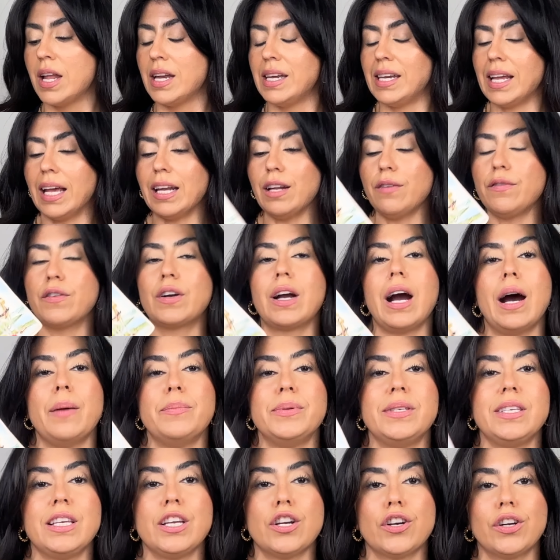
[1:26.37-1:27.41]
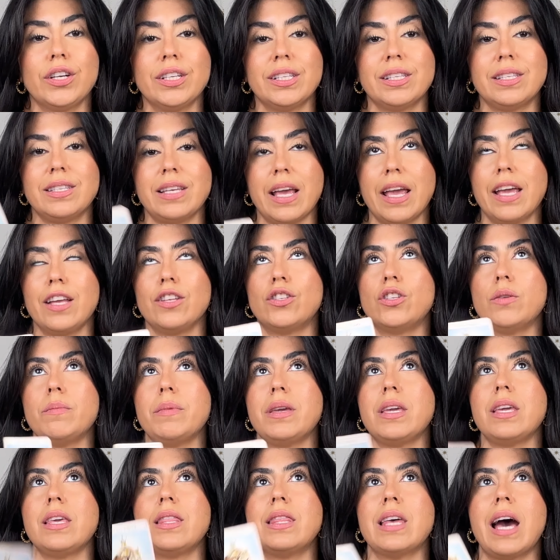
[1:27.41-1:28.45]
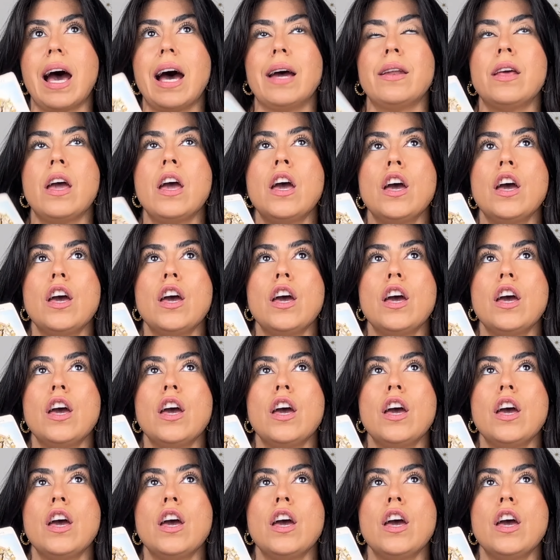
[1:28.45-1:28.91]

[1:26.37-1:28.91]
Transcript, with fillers: Knight of Cups here is saying to me that